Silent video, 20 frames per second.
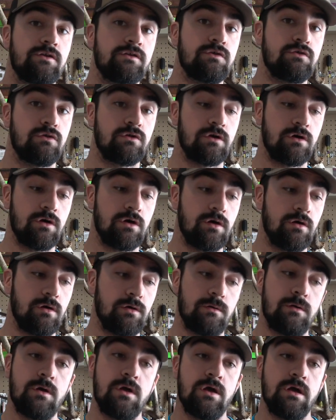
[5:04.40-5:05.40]
you doing
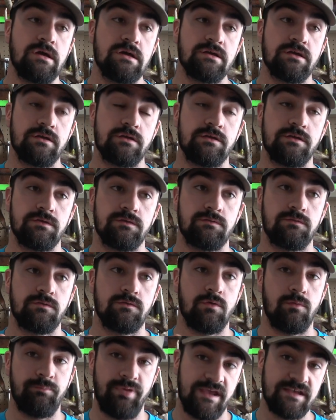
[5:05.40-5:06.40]
a
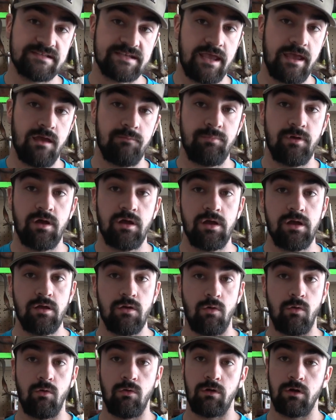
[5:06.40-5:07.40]
base camp hunt
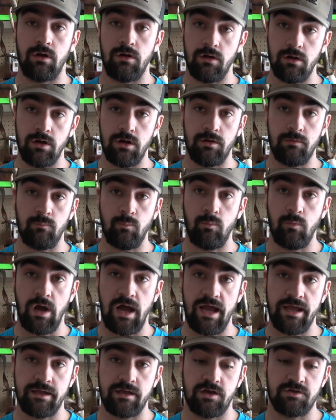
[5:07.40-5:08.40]
or a
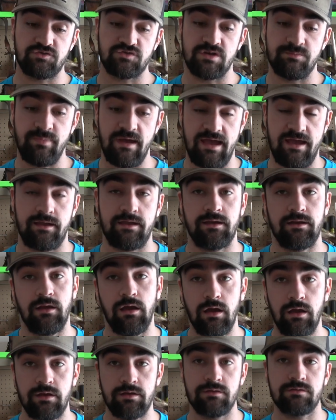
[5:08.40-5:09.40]
high country pack-in
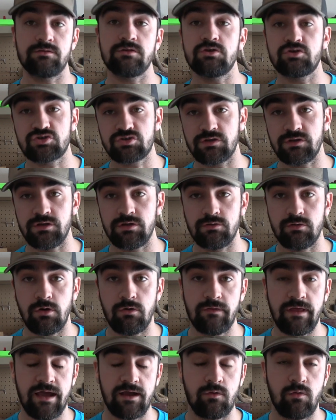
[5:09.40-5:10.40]
hunt? Usually you
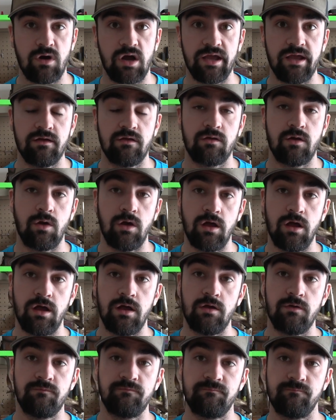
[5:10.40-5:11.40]
know that quite
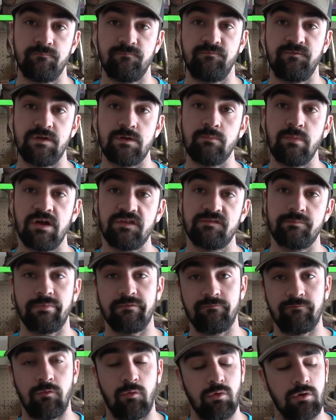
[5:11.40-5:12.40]
a few months
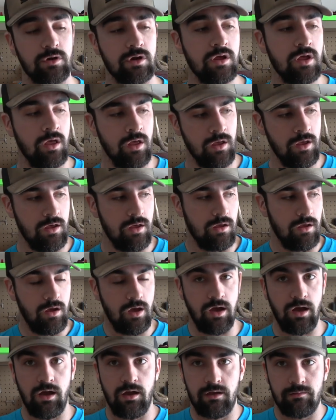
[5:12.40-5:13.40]
before.
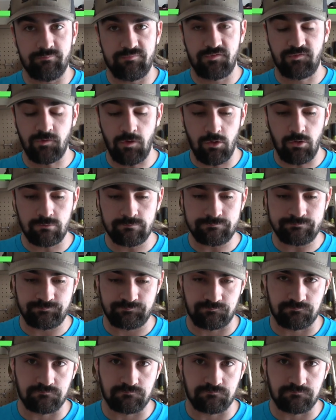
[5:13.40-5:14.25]
So